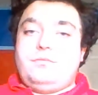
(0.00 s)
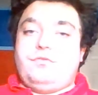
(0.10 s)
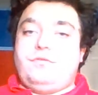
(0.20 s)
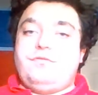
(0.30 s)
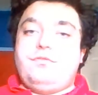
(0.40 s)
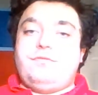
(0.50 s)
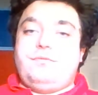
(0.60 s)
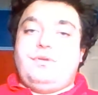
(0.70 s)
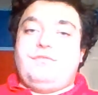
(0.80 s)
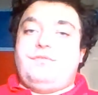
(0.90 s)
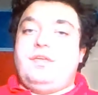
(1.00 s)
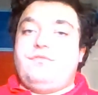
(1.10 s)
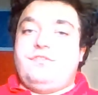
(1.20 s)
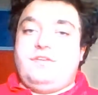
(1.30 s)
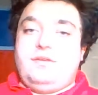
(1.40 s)
for the first film, I've
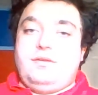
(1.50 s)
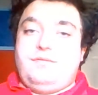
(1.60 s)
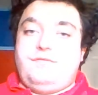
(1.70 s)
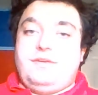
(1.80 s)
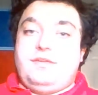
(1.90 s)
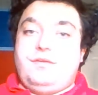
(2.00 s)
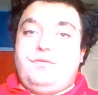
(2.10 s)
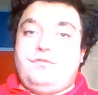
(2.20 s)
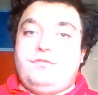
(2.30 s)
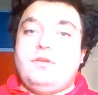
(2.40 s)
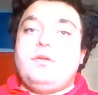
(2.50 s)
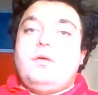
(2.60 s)
never seen any videos.